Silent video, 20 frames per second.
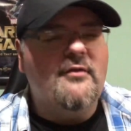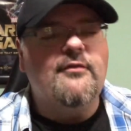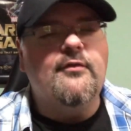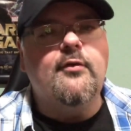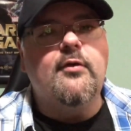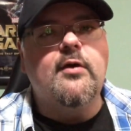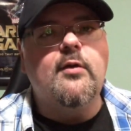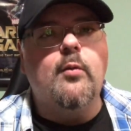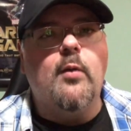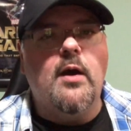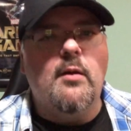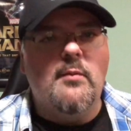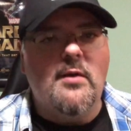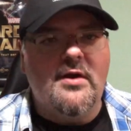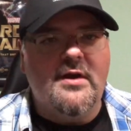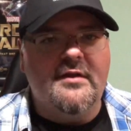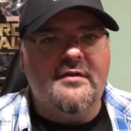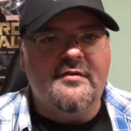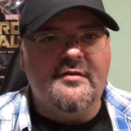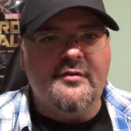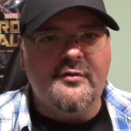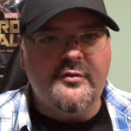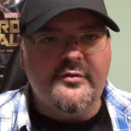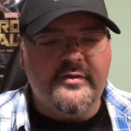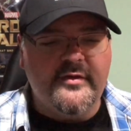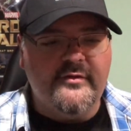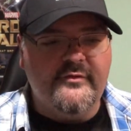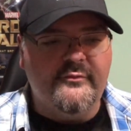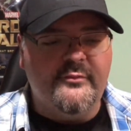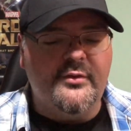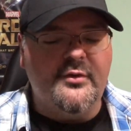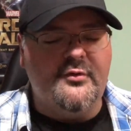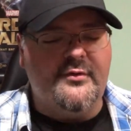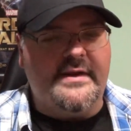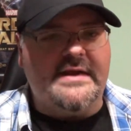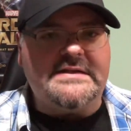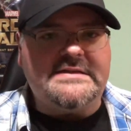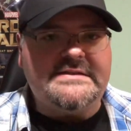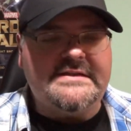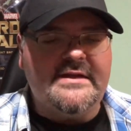4 Walmart exclusive
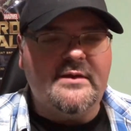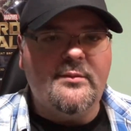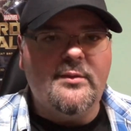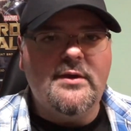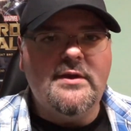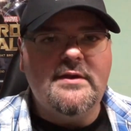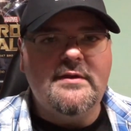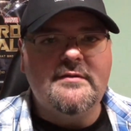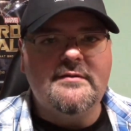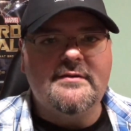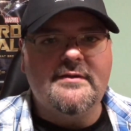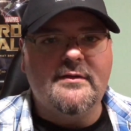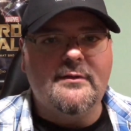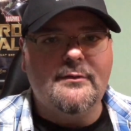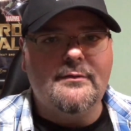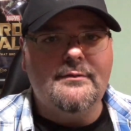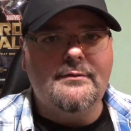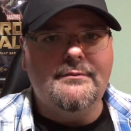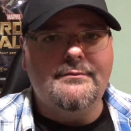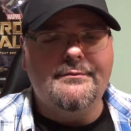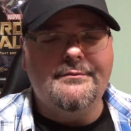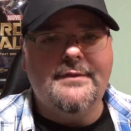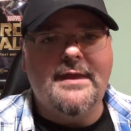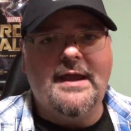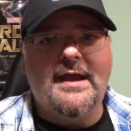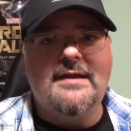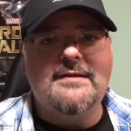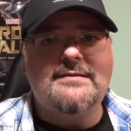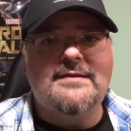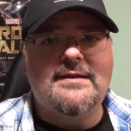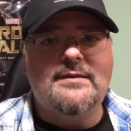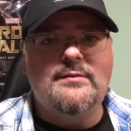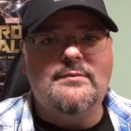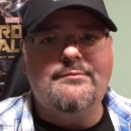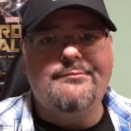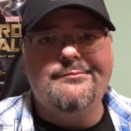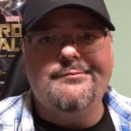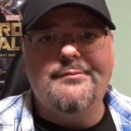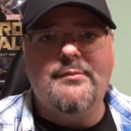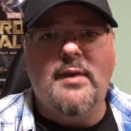Blu-ray steelbook. So like I said
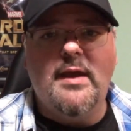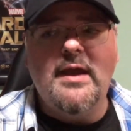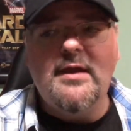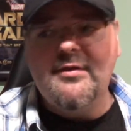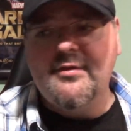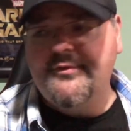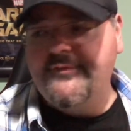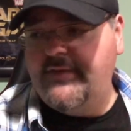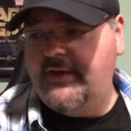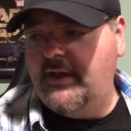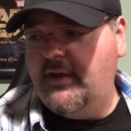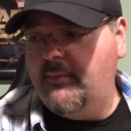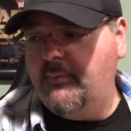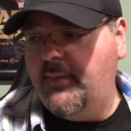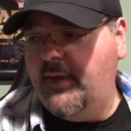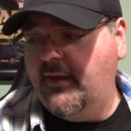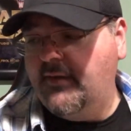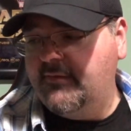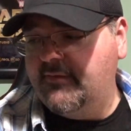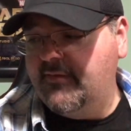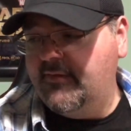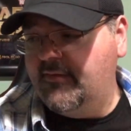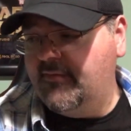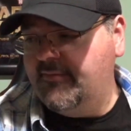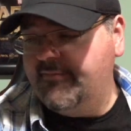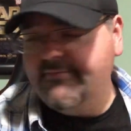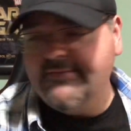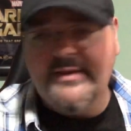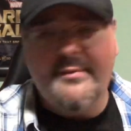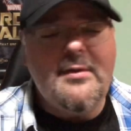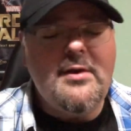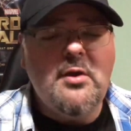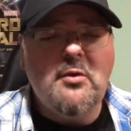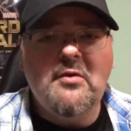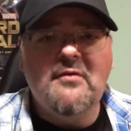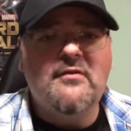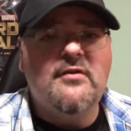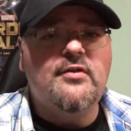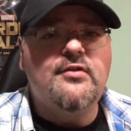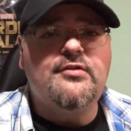in my other video unboxing, let me know
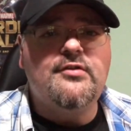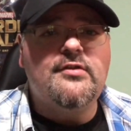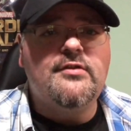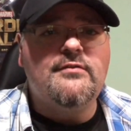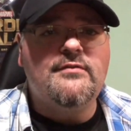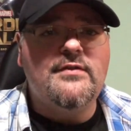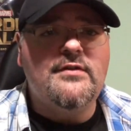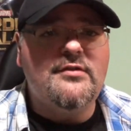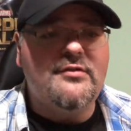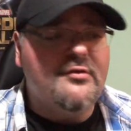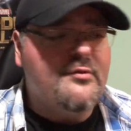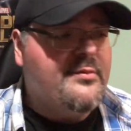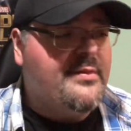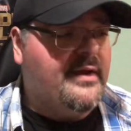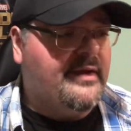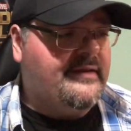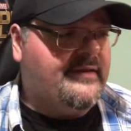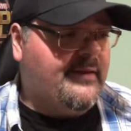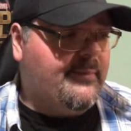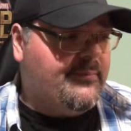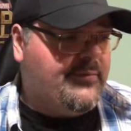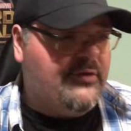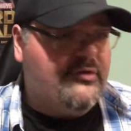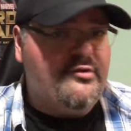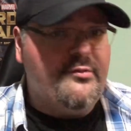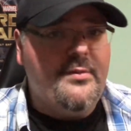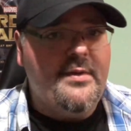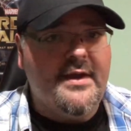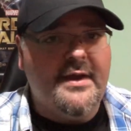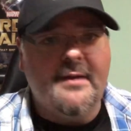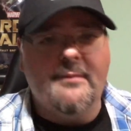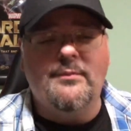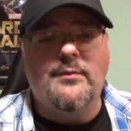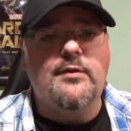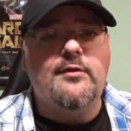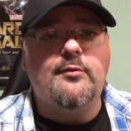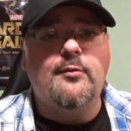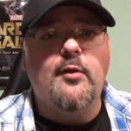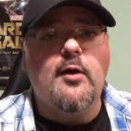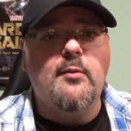what version of this you picked up. Did you pick up
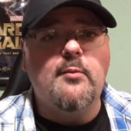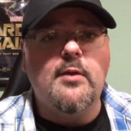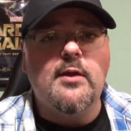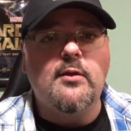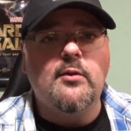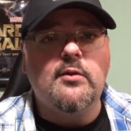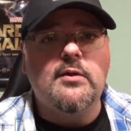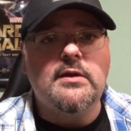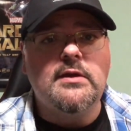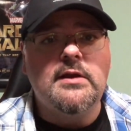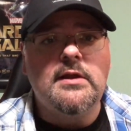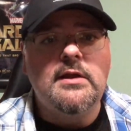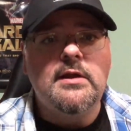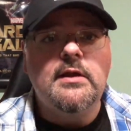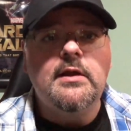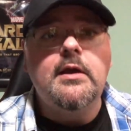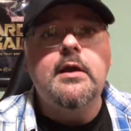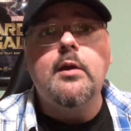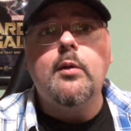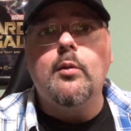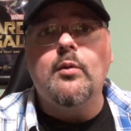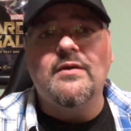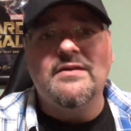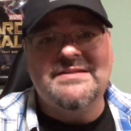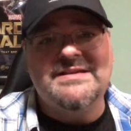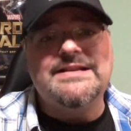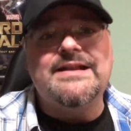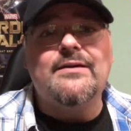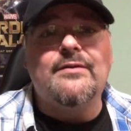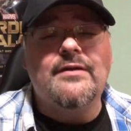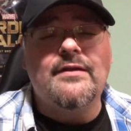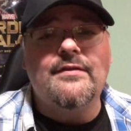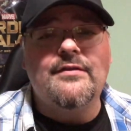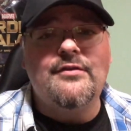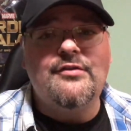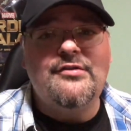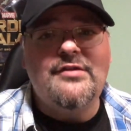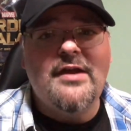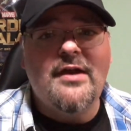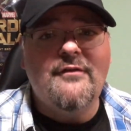this Walmart one? Was it out on the
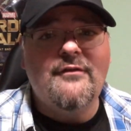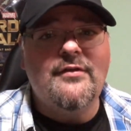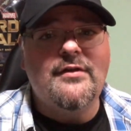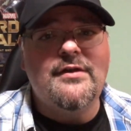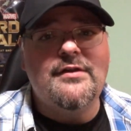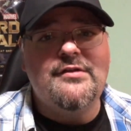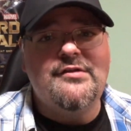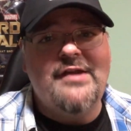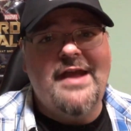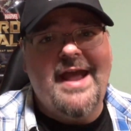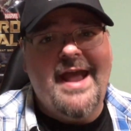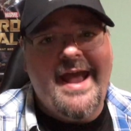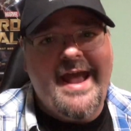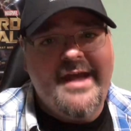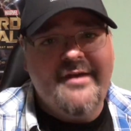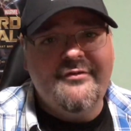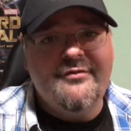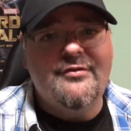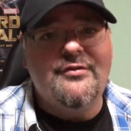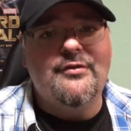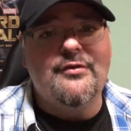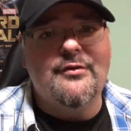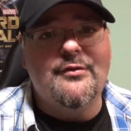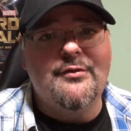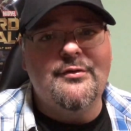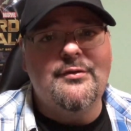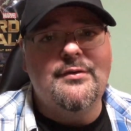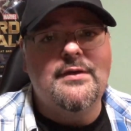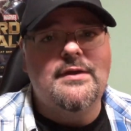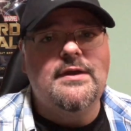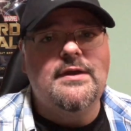shelf, or did you have to